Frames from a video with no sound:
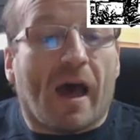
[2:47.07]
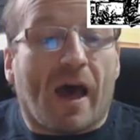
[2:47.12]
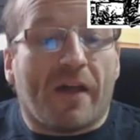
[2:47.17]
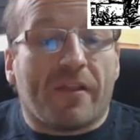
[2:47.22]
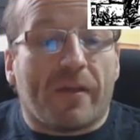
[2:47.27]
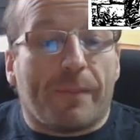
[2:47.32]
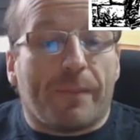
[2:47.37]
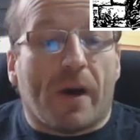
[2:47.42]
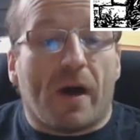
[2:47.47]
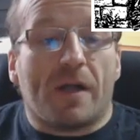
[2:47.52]

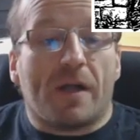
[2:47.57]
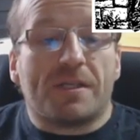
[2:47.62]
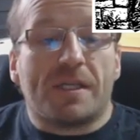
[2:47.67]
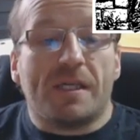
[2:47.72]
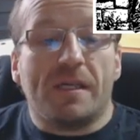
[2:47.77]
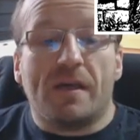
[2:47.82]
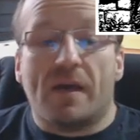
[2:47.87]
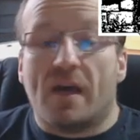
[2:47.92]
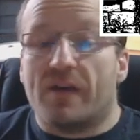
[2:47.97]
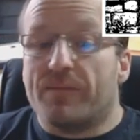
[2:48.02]
And the
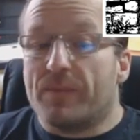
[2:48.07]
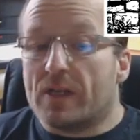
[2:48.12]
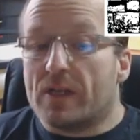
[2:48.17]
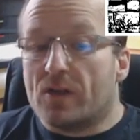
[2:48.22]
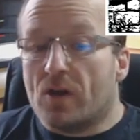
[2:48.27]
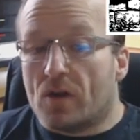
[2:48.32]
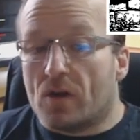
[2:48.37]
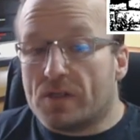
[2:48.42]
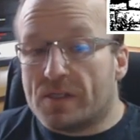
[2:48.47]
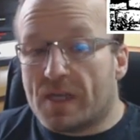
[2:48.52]
party have been
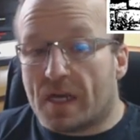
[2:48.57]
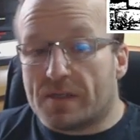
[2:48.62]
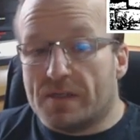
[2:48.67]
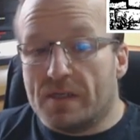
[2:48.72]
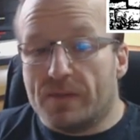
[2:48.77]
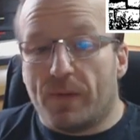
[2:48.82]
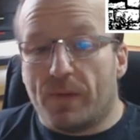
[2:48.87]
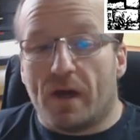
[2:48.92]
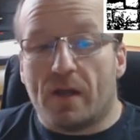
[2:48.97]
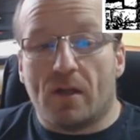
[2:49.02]

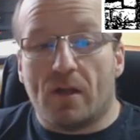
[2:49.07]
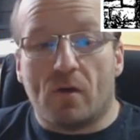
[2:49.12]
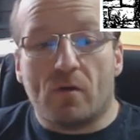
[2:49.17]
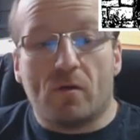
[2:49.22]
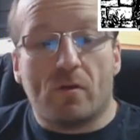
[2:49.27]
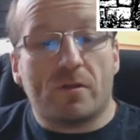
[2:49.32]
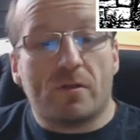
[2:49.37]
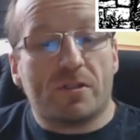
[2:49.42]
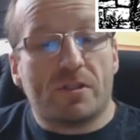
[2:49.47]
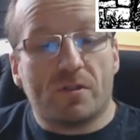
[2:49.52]
contacted by a
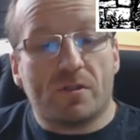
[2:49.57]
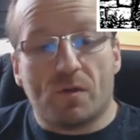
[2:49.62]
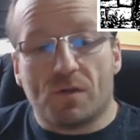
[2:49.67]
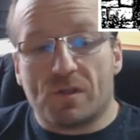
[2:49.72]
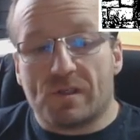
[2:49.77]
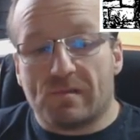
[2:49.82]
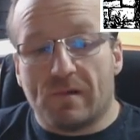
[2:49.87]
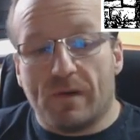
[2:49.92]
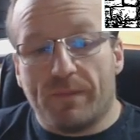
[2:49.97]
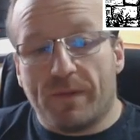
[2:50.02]
local
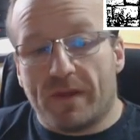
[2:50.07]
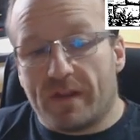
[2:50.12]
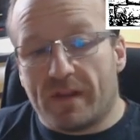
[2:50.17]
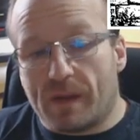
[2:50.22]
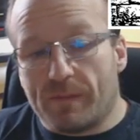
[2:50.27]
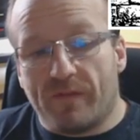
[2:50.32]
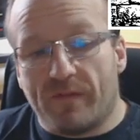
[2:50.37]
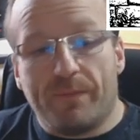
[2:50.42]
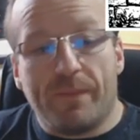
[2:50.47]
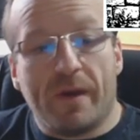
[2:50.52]
sorcerer by the
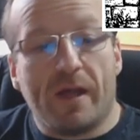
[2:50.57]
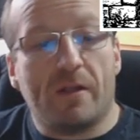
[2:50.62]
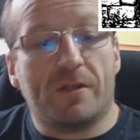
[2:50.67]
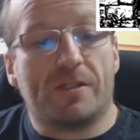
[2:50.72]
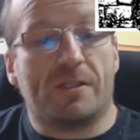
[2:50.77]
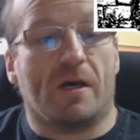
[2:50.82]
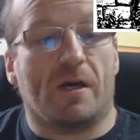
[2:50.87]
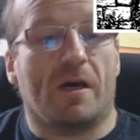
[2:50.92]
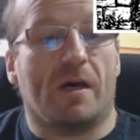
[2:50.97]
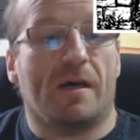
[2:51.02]
name of
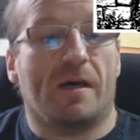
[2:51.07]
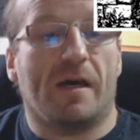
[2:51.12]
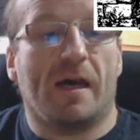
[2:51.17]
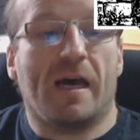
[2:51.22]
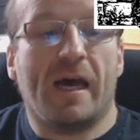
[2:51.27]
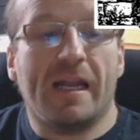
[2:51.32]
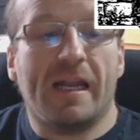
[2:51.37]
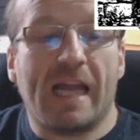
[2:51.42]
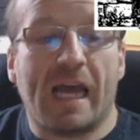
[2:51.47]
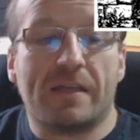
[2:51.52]
Peltar
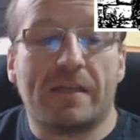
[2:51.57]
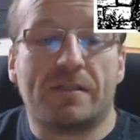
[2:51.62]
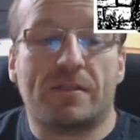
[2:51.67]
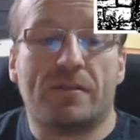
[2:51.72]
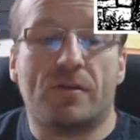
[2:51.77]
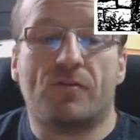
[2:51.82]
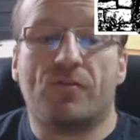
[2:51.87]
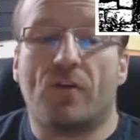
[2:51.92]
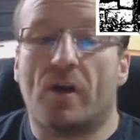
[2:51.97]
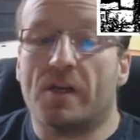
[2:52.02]
and asked
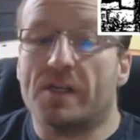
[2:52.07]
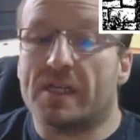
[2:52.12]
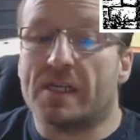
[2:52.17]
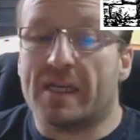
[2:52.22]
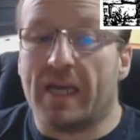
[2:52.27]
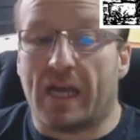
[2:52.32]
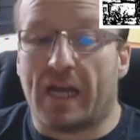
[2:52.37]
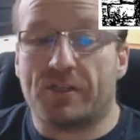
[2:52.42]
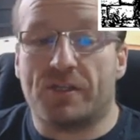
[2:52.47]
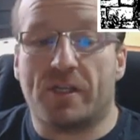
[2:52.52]
to try to
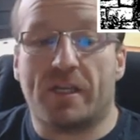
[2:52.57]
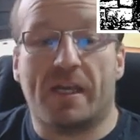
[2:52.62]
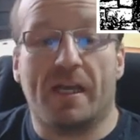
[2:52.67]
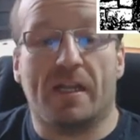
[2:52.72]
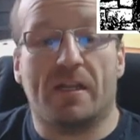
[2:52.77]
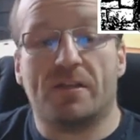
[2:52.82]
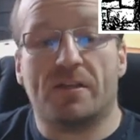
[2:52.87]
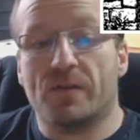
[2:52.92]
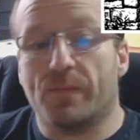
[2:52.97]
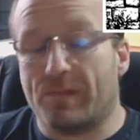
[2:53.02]
catch the
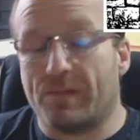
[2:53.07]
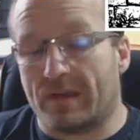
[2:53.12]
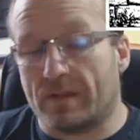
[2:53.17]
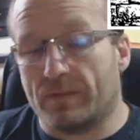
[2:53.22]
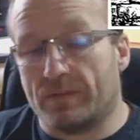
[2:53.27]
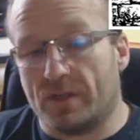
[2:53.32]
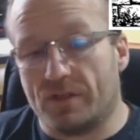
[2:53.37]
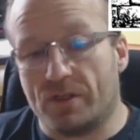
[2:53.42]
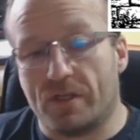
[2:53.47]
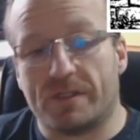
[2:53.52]
killers and bring
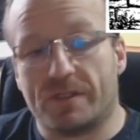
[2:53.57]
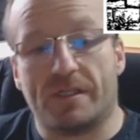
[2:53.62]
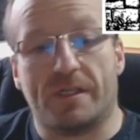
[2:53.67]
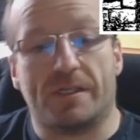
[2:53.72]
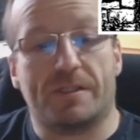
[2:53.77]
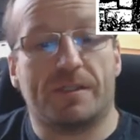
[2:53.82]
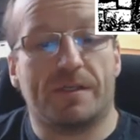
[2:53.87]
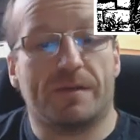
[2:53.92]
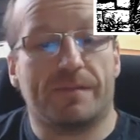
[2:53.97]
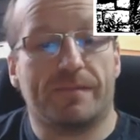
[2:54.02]
them to
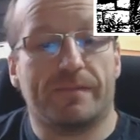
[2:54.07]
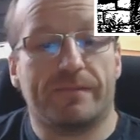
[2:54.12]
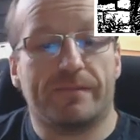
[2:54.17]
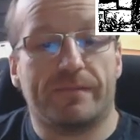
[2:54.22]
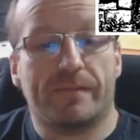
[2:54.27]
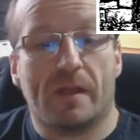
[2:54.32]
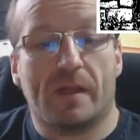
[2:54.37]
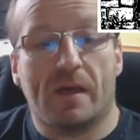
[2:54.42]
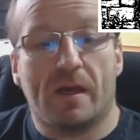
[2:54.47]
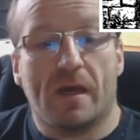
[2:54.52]
justice.
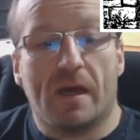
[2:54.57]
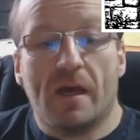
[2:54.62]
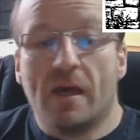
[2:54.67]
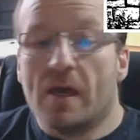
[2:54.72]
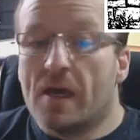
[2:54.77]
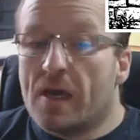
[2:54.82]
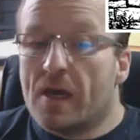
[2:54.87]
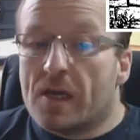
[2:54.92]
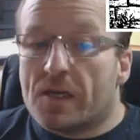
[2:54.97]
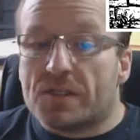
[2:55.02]

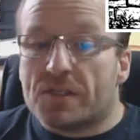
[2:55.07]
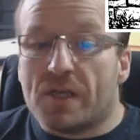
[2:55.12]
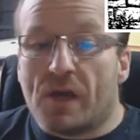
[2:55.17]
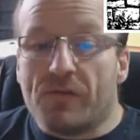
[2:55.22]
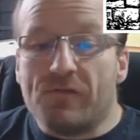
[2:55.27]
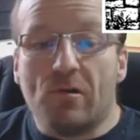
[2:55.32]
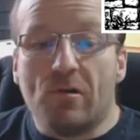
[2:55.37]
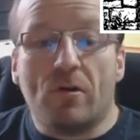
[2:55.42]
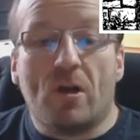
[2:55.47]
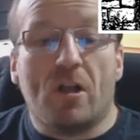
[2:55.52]

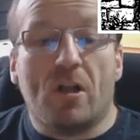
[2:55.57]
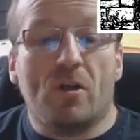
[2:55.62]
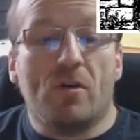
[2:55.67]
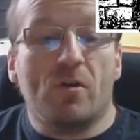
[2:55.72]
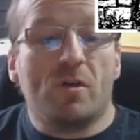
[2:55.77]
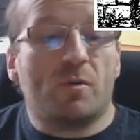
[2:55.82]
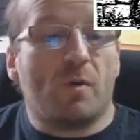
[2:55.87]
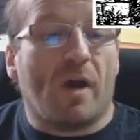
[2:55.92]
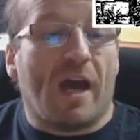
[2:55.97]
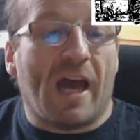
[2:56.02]
Several
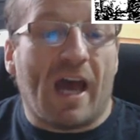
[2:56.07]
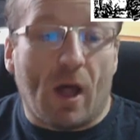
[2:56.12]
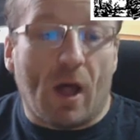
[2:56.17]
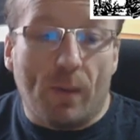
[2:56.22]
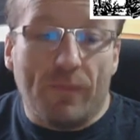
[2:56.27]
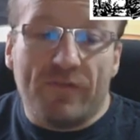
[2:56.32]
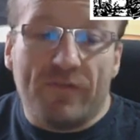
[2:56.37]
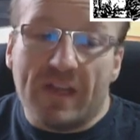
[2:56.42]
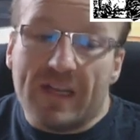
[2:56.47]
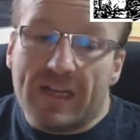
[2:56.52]
clues were
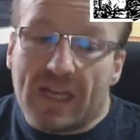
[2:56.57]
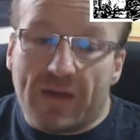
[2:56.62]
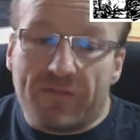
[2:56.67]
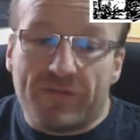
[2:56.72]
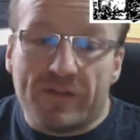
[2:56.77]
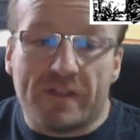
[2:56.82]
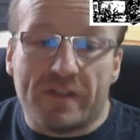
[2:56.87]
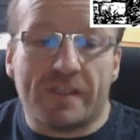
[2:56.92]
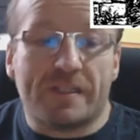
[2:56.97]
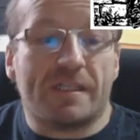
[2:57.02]
helpfully
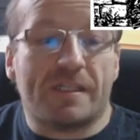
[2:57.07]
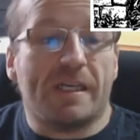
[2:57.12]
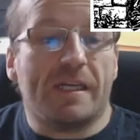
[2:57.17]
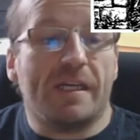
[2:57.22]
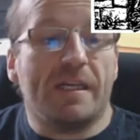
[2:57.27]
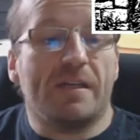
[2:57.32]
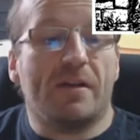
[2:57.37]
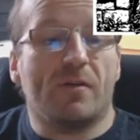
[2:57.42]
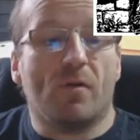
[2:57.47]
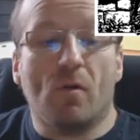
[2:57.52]
left at the
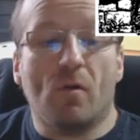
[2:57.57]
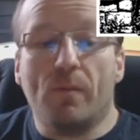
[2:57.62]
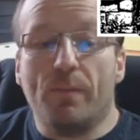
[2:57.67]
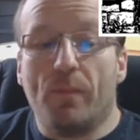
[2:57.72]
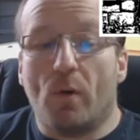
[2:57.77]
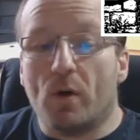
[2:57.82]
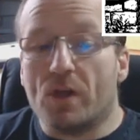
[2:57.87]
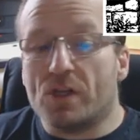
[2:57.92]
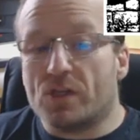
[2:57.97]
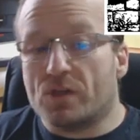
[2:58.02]
scene and all
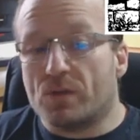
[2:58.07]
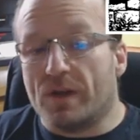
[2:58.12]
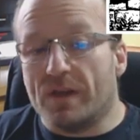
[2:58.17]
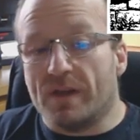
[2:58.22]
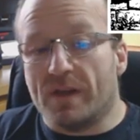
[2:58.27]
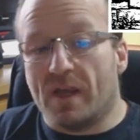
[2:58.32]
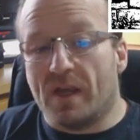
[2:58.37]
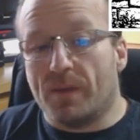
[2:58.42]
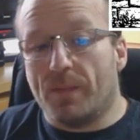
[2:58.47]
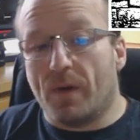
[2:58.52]
point to a
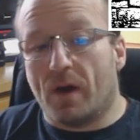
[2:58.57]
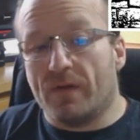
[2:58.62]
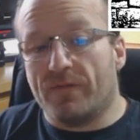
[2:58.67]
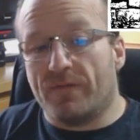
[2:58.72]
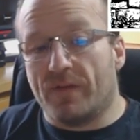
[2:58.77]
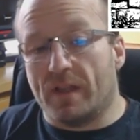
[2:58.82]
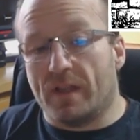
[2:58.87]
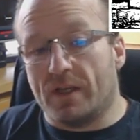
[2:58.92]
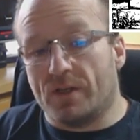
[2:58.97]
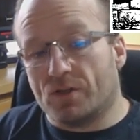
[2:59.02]
nearby
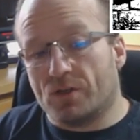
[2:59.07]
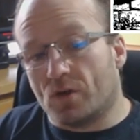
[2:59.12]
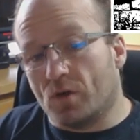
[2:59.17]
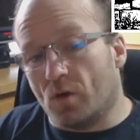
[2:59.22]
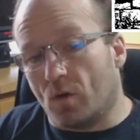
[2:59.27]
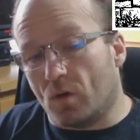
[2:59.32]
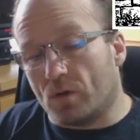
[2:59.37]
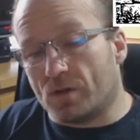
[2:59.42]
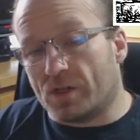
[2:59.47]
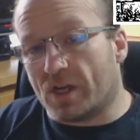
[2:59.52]
village
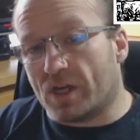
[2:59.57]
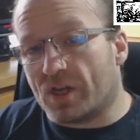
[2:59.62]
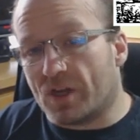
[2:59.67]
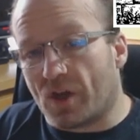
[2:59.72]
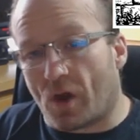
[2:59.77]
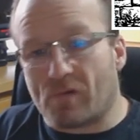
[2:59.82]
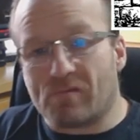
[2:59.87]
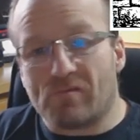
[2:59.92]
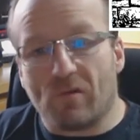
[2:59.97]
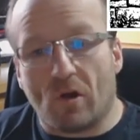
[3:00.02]
called
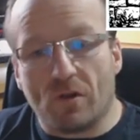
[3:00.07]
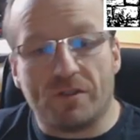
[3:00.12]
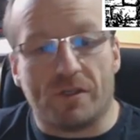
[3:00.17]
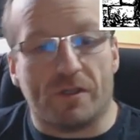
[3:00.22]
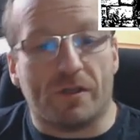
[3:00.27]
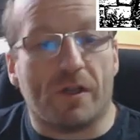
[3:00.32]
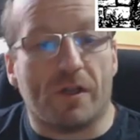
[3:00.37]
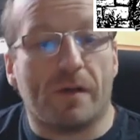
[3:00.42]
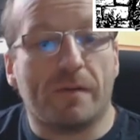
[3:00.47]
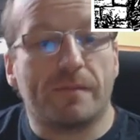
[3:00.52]

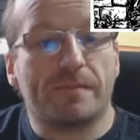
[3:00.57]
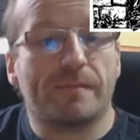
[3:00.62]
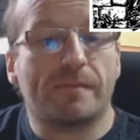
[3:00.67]
Garoton.